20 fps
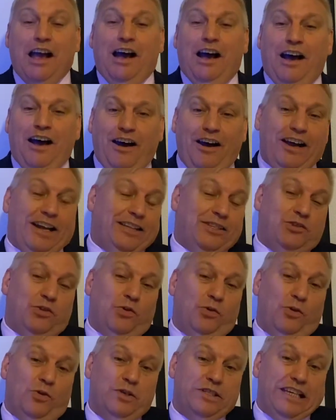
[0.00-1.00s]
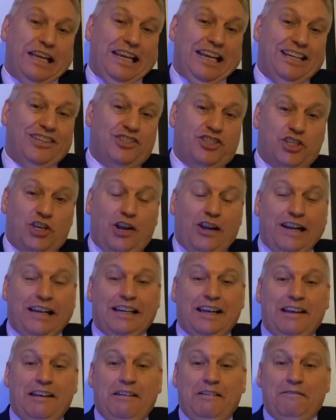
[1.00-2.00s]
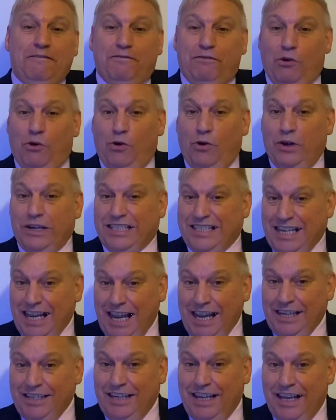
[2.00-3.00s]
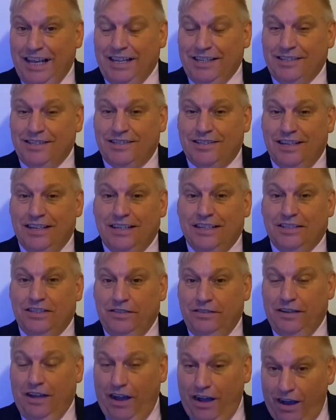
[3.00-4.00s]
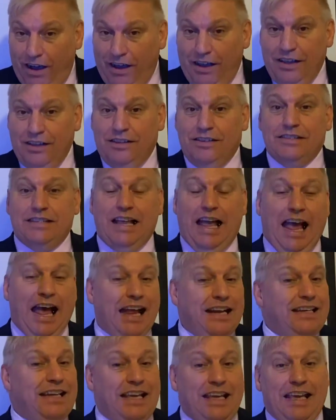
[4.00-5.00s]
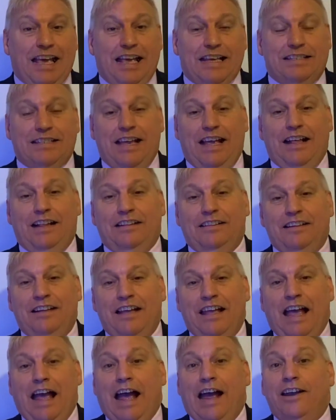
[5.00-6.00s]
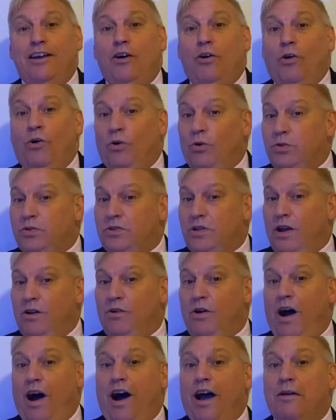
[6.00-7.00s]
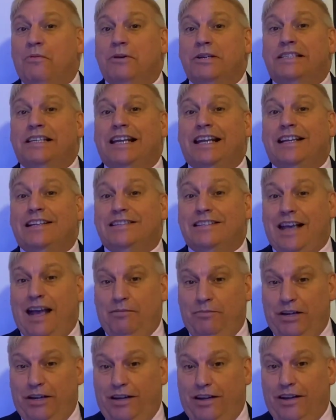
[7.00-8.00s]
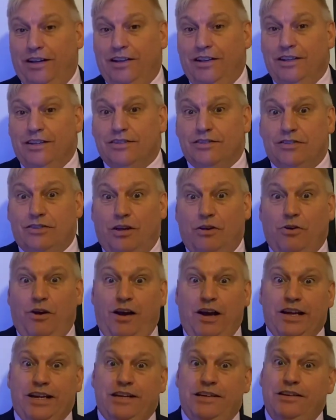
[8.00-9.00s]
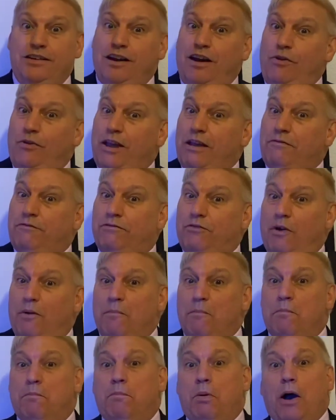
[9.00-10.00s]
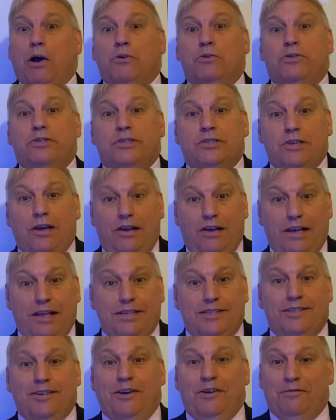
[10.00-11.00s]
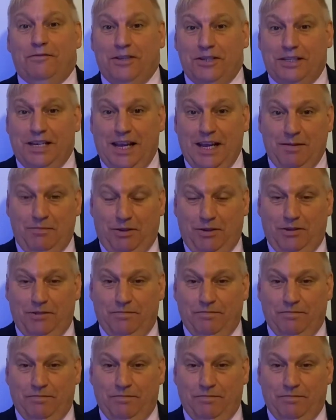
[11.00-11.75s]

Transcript: I taught in China for 10 years, IELTS and ESL, and also I was an examiner. So I know it from both sides of the table.